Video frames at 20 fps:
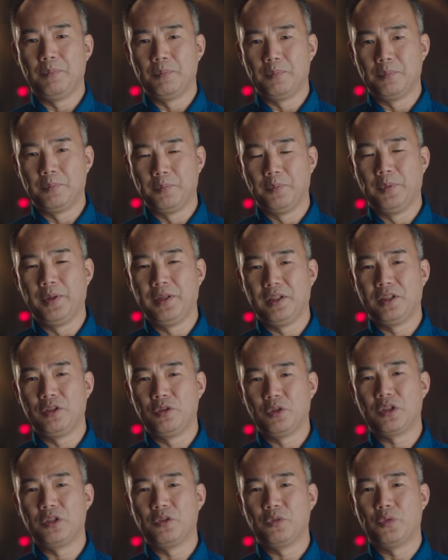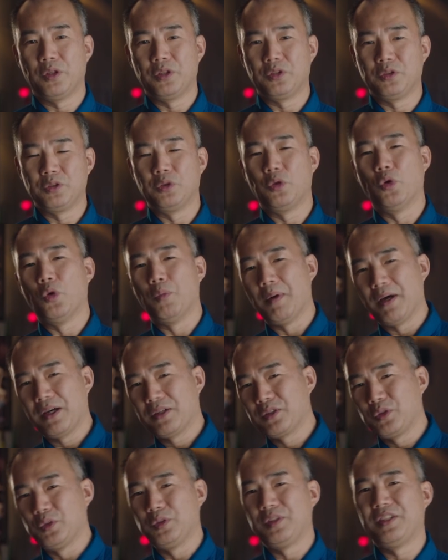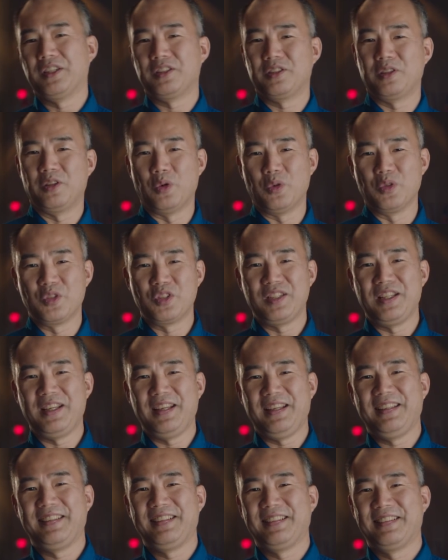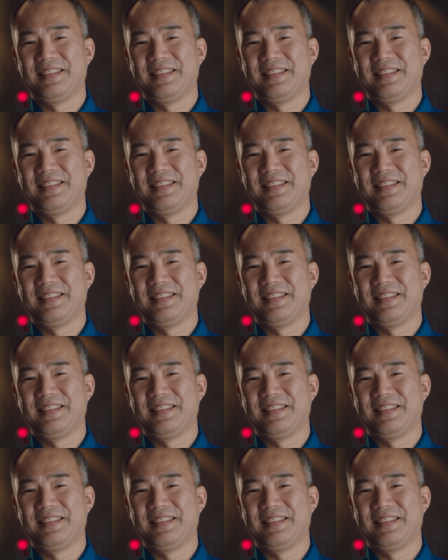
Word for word: I'm really looking forward to go back to that launch day.